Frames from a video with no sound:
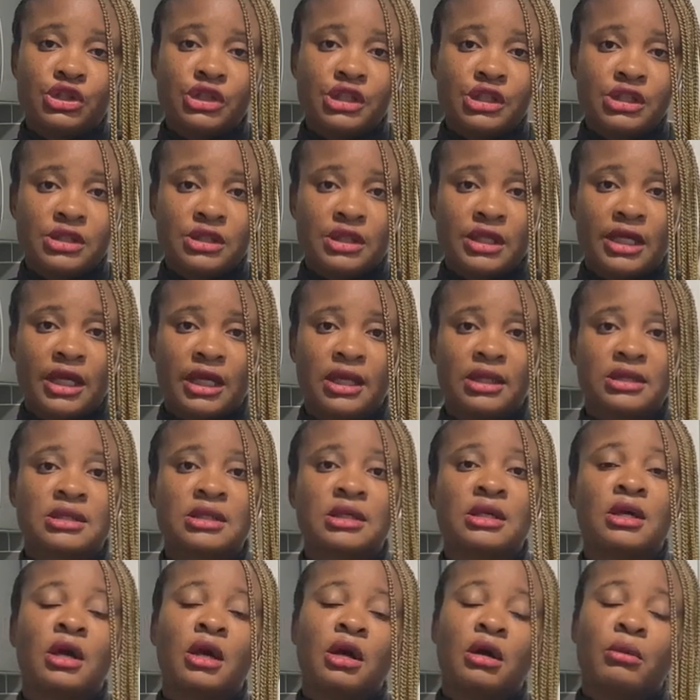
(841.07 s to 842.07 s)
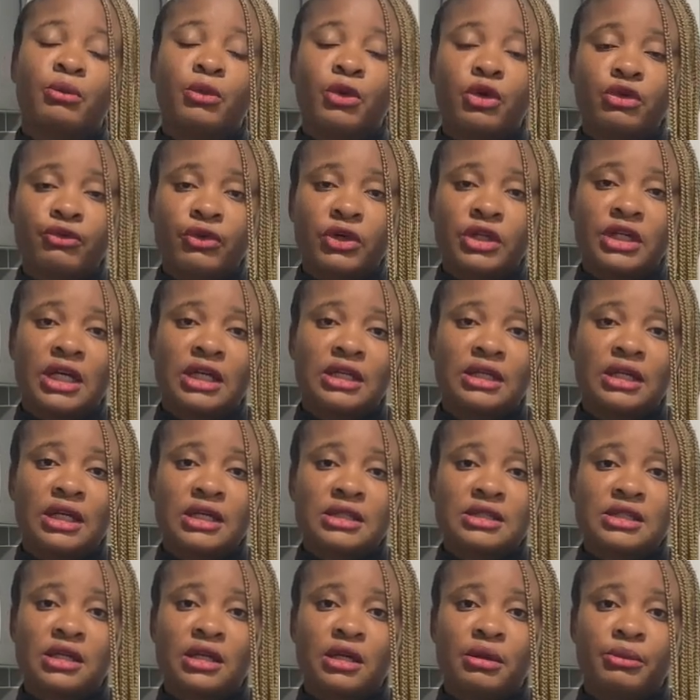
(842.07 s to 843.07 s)
need to get, both for the
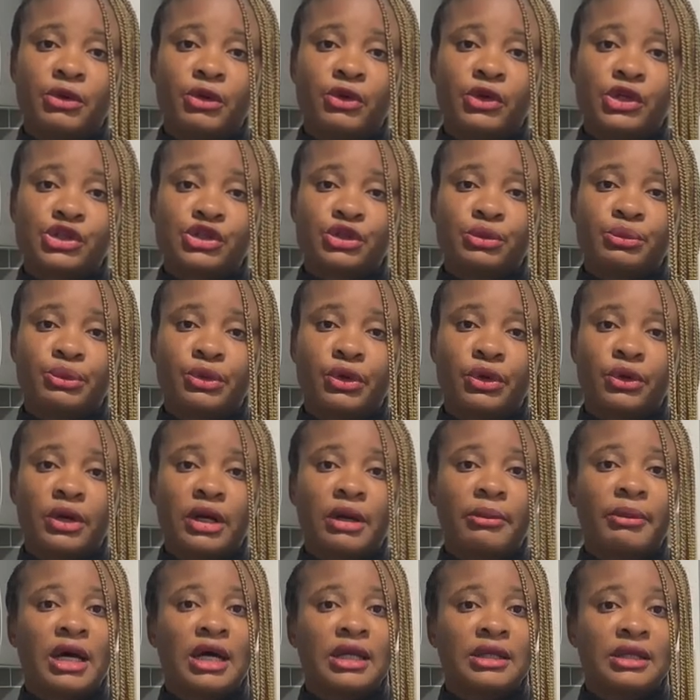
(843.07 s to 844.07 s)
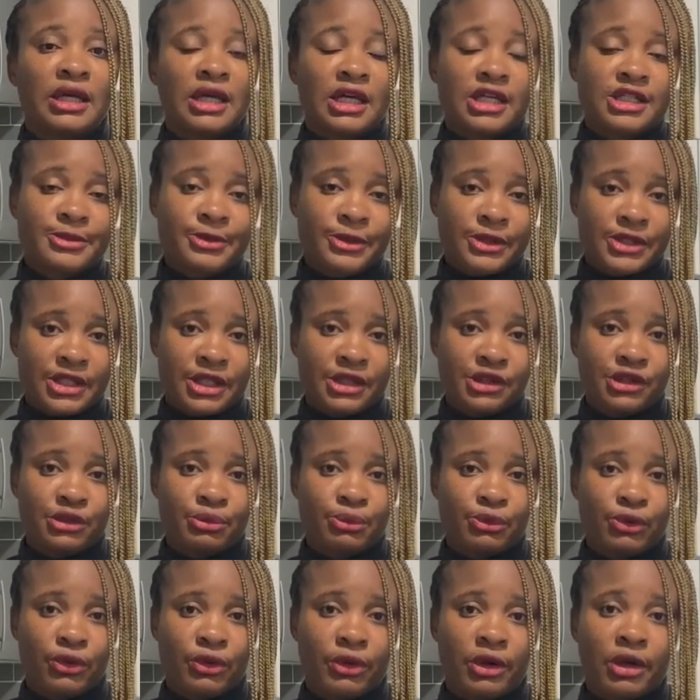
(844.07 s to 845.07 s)
Atlantic Immigration Program and the Express Entry
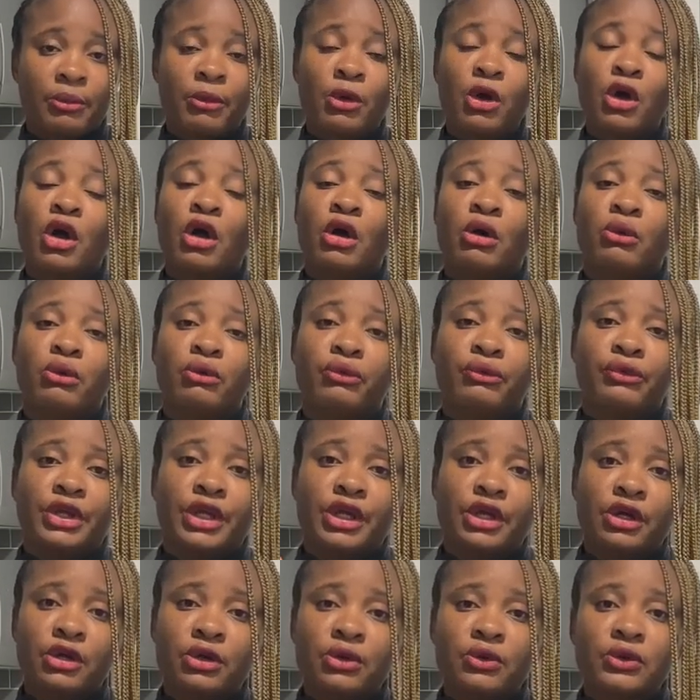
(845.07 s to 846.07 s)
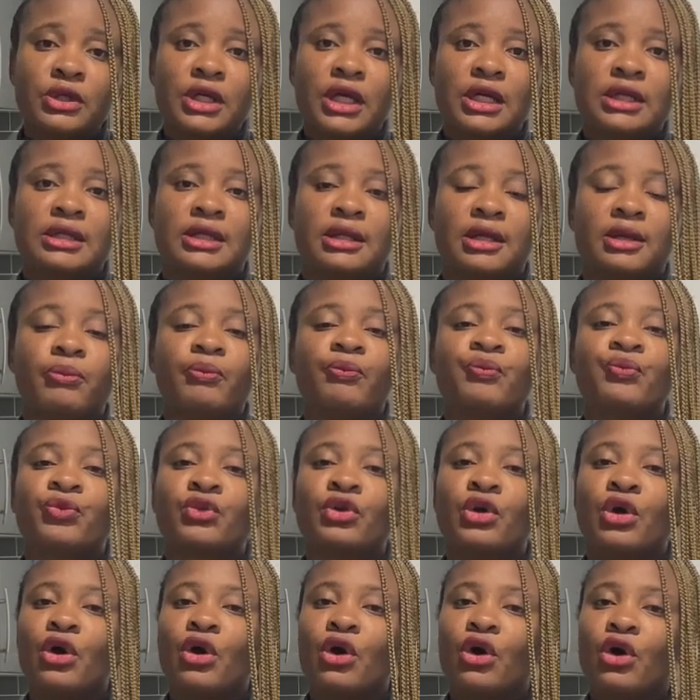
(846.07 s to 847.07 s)
Program, we've included them
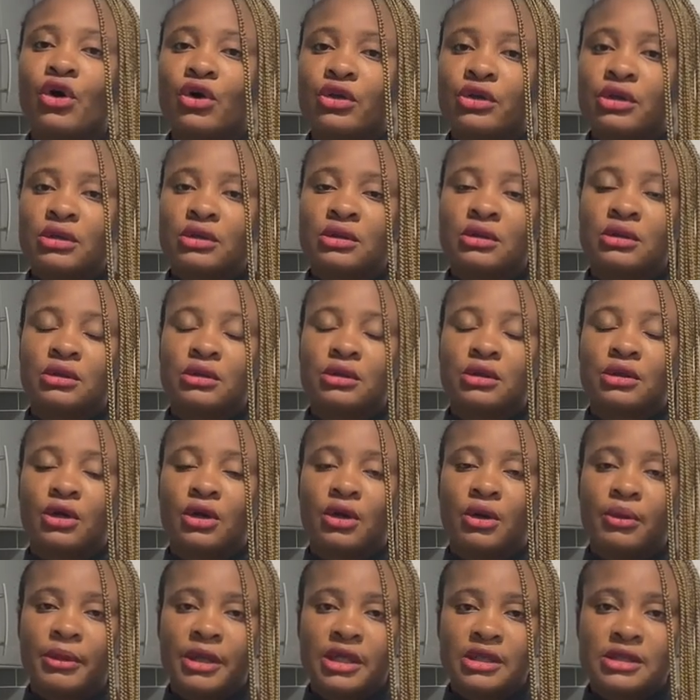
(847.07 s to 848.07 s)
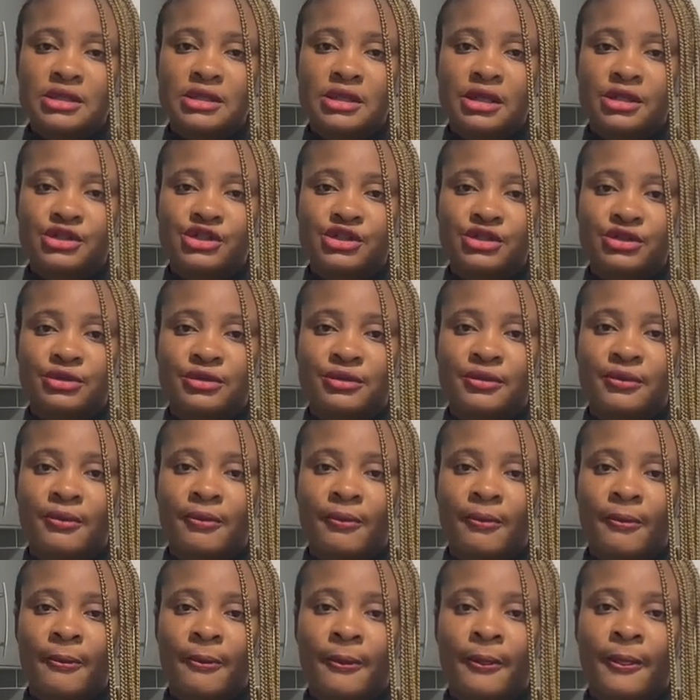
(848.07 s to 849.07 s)
on the comment section,
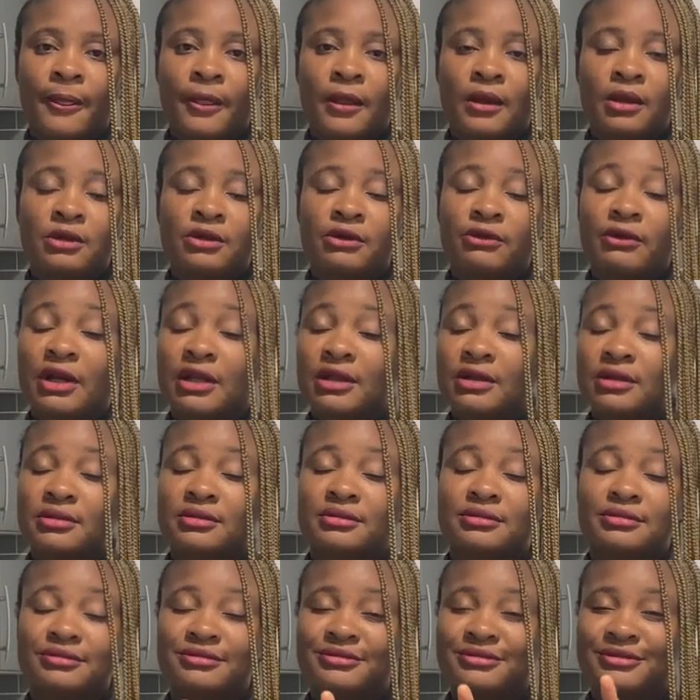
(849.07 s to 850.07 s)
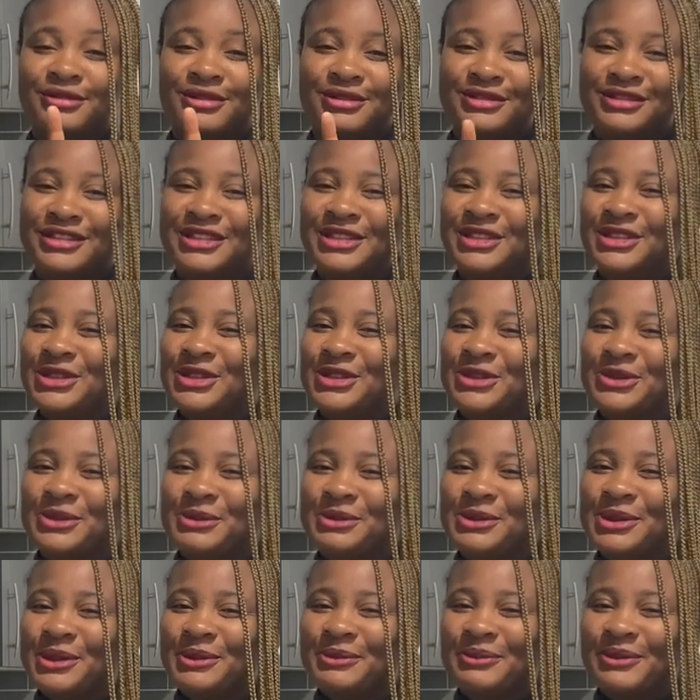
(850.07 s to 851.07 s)
rather the
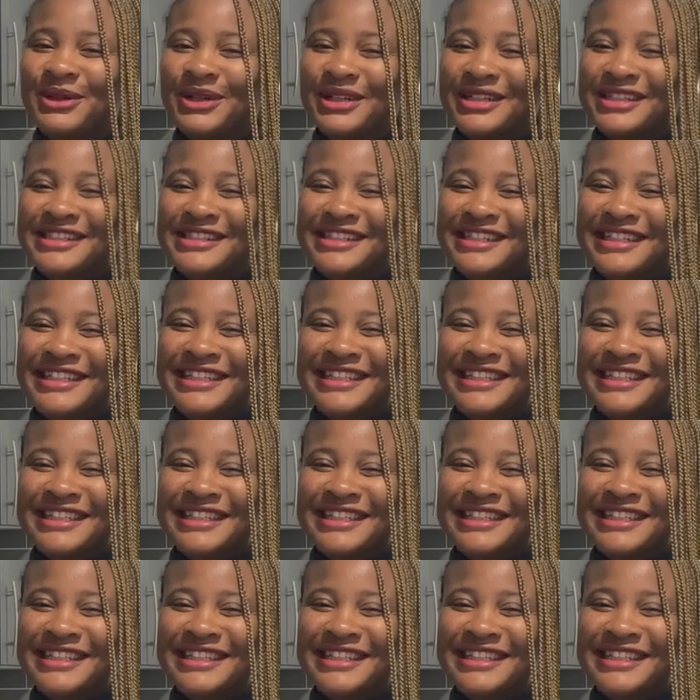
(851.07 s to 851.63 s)
description box.